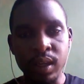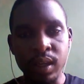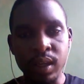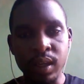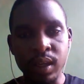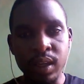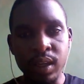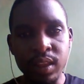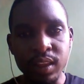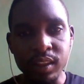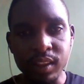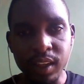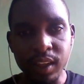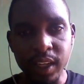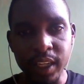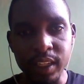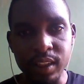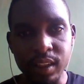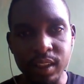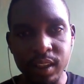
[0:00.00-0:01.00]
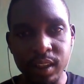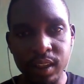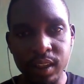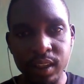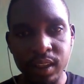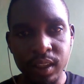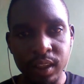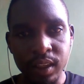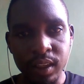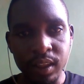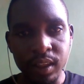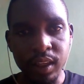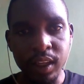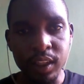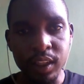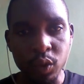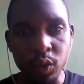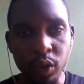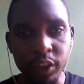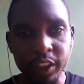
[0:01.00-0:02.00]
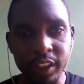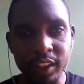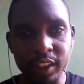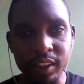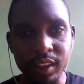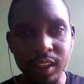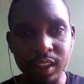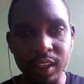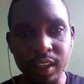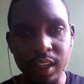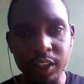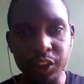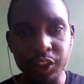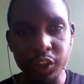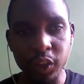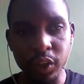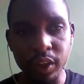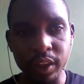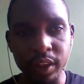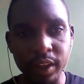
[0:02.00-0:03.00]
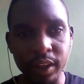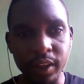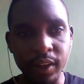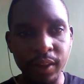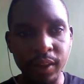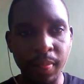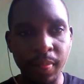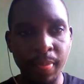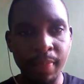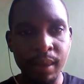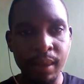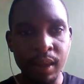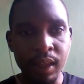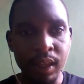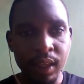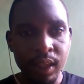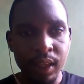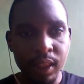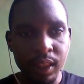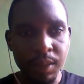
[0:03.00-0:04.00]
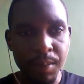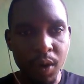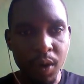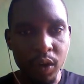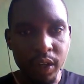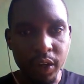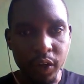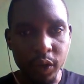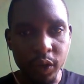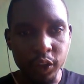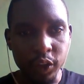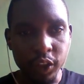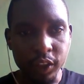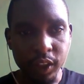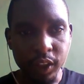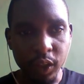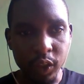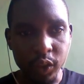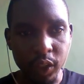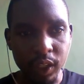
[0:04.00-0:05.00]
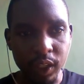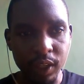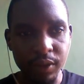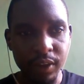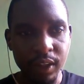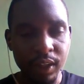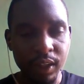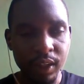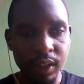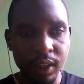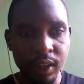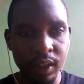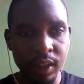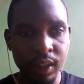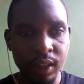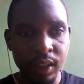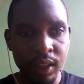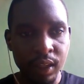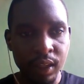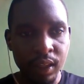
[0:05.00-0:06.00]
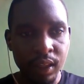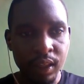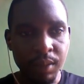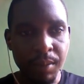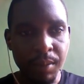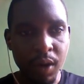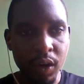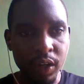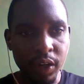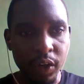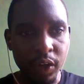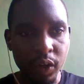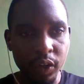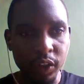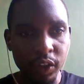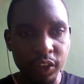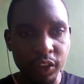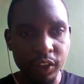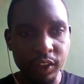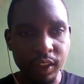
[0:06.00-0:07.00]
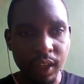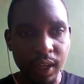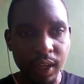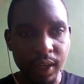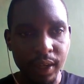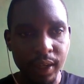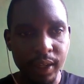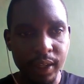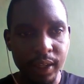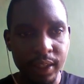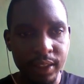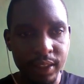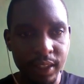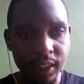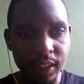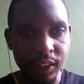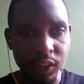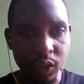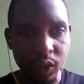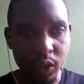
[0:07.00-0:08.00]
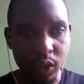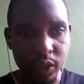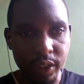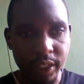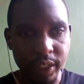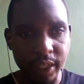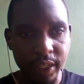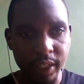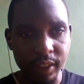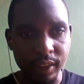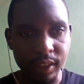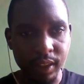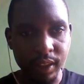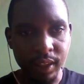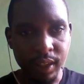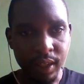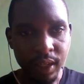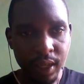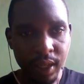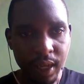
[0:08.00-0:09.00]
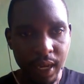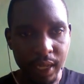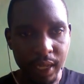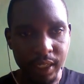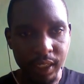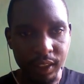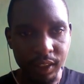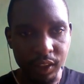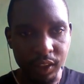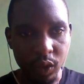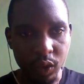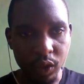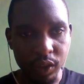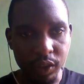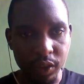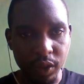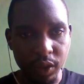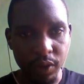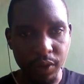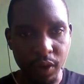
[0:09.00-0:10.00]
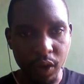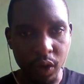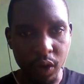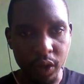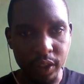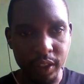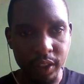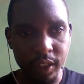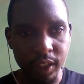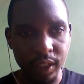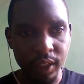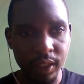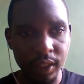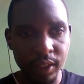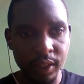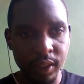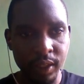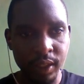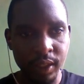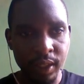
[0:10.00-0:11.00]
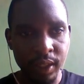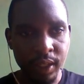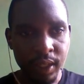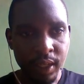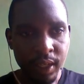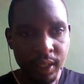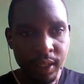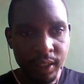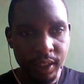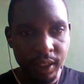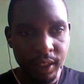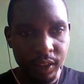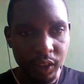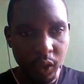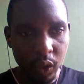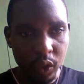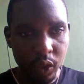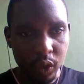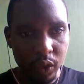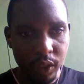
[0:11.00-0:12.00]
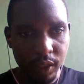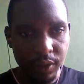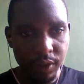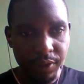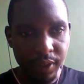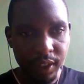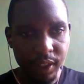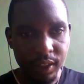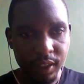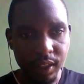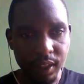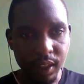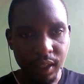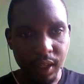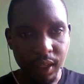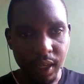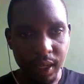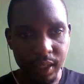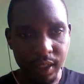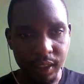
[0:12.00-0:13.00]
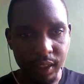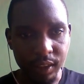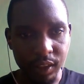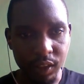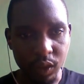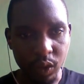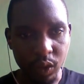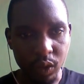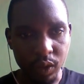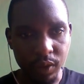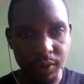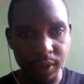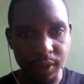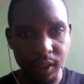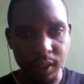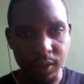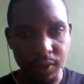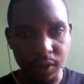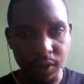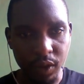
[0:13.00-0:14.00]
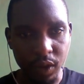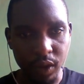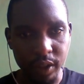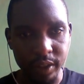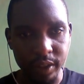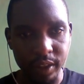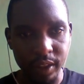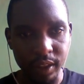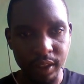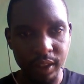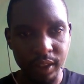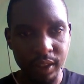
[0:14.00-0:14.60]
In this slide, the heat equation is stated as shown there. The boundary conditions are also given. The boundary conditions are T is equal to Ts at x is equal to 0 for all t, T is equal to T infinity at x is equal to infinity for all t,